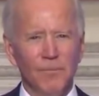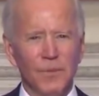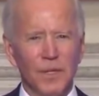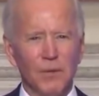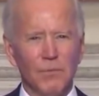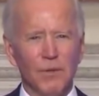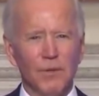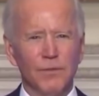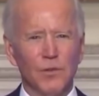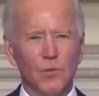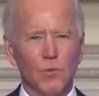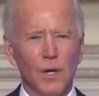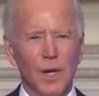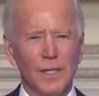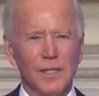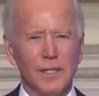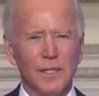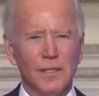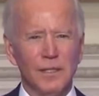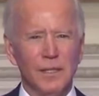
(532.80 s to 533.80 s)
We've
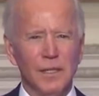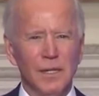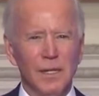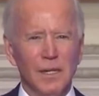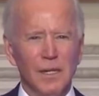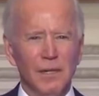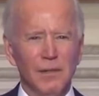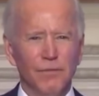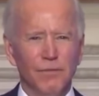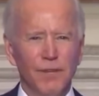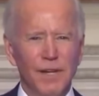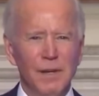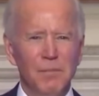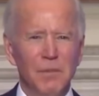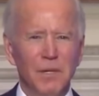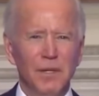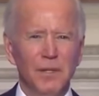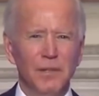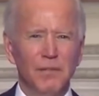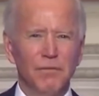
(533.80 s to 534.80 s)
directed
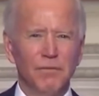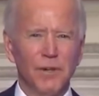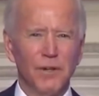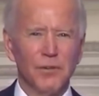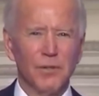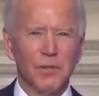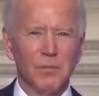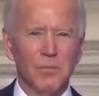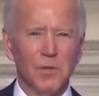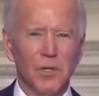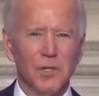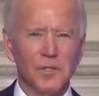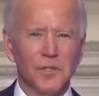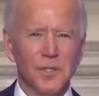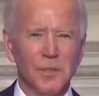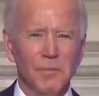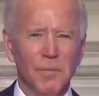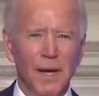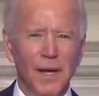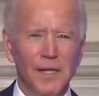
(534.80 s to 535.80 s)
FEMA, the Federal
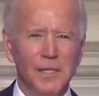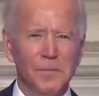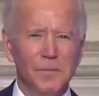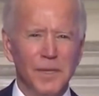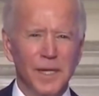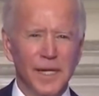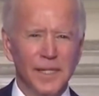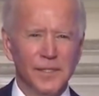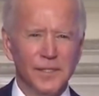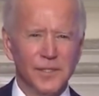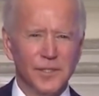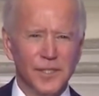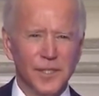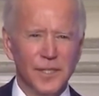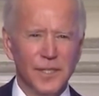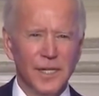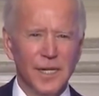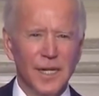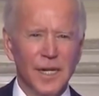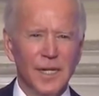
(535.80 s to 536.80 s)
Emergency Management
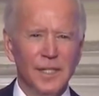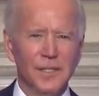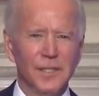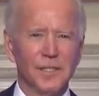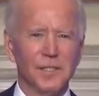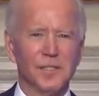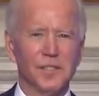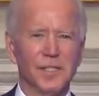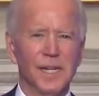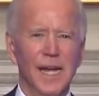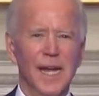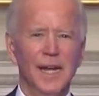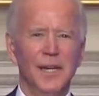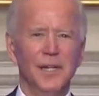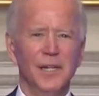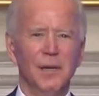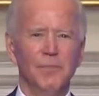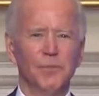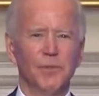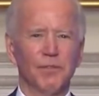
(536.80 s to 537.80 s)
Agency, to stand
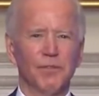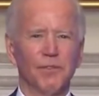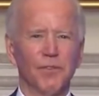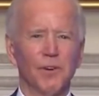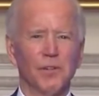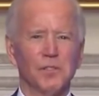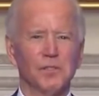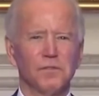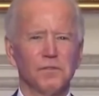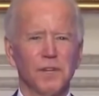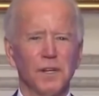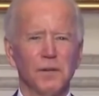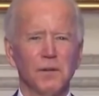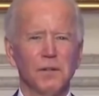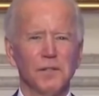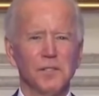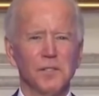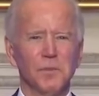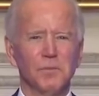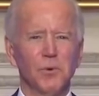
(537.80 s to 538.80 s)
up the first
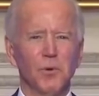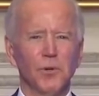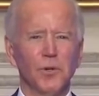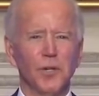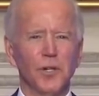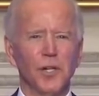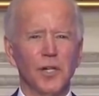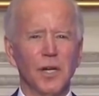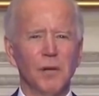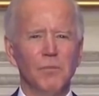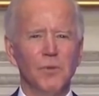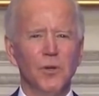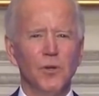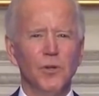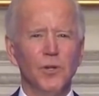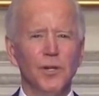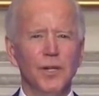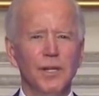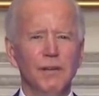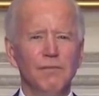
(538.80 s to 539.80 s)
federally supported
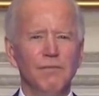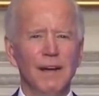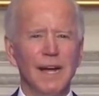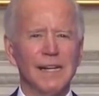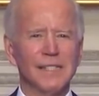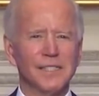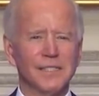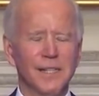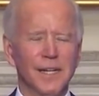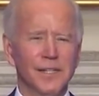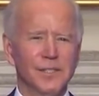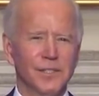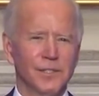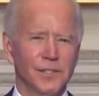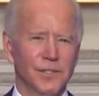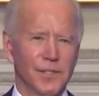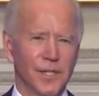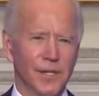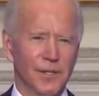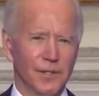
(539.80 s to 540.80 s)
community vaccination
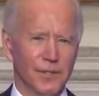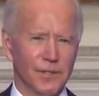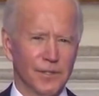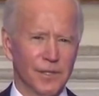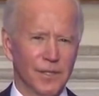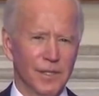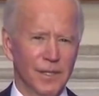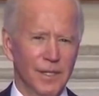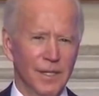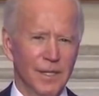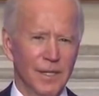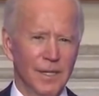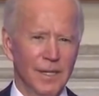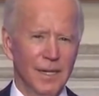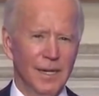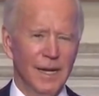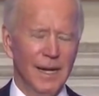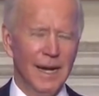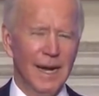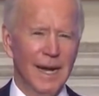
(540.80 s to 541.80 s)
centers.
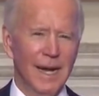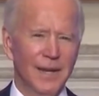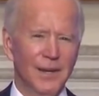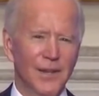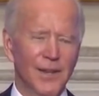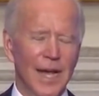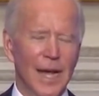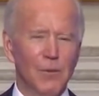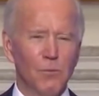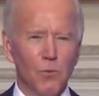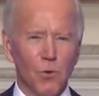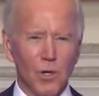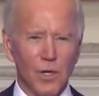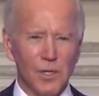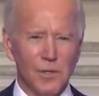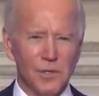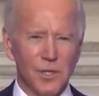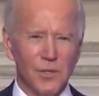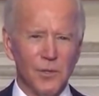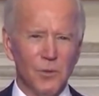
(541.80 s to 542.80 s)
And that work
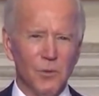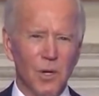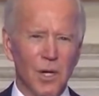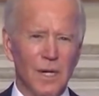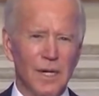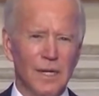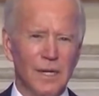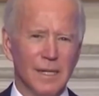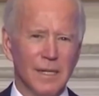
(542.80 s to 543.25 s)
is underway.